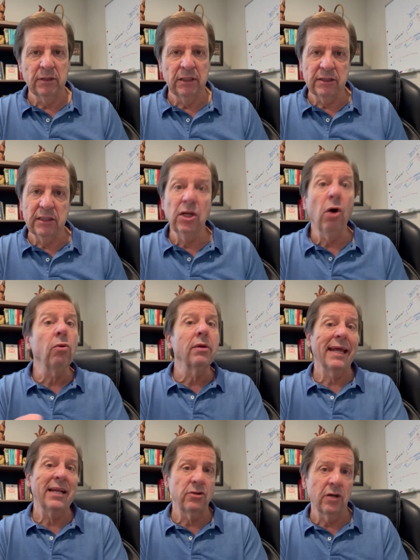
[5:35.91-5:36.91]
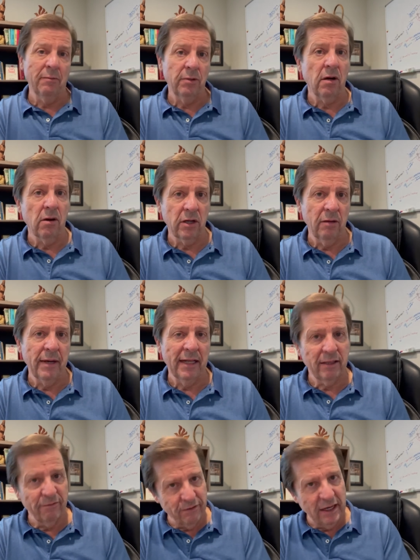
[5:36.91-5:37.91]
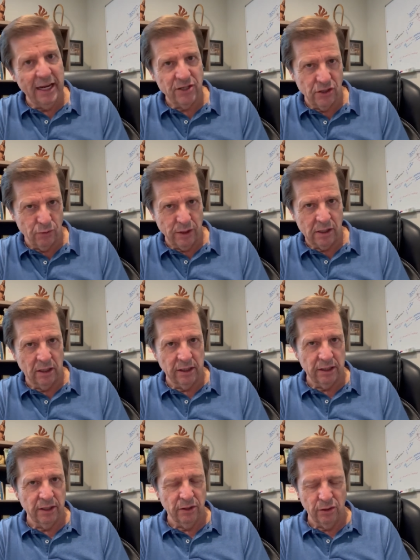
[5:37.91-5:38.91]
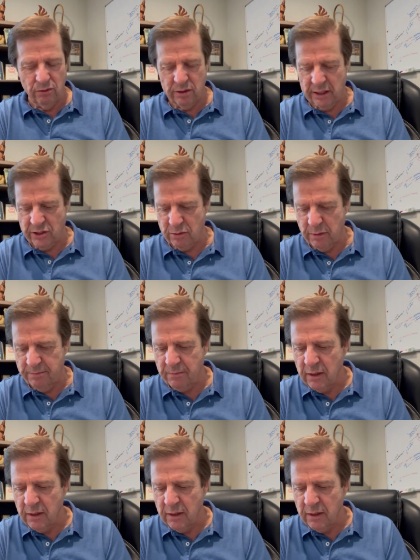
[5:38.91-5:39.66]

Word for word: It's the old nature I'm talking about, the flesh as we call it in the New Testament.